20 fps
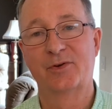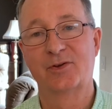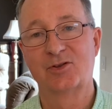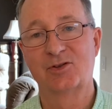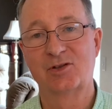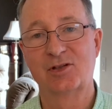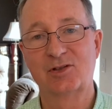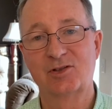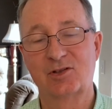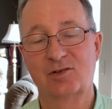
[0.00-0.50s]
the
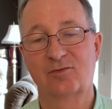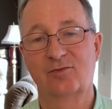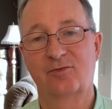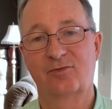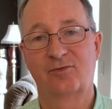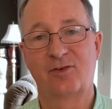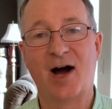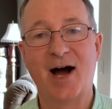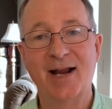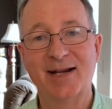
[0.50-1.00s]
sense of
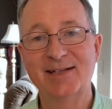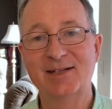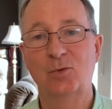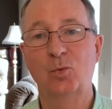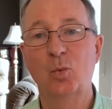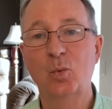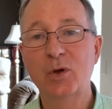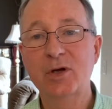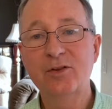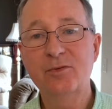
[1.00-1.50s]

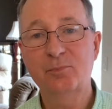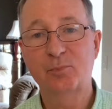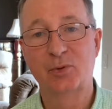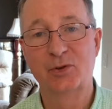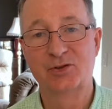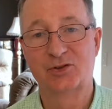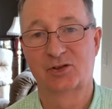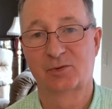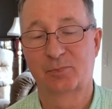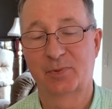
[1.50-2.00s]
fighting with
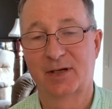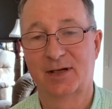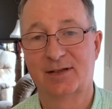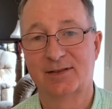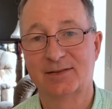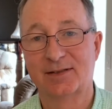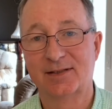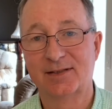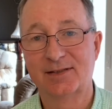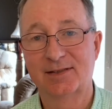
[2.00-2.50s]

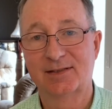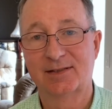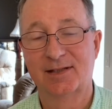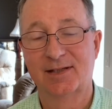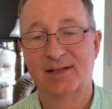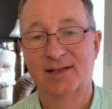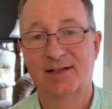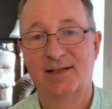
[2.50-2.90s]
principalities.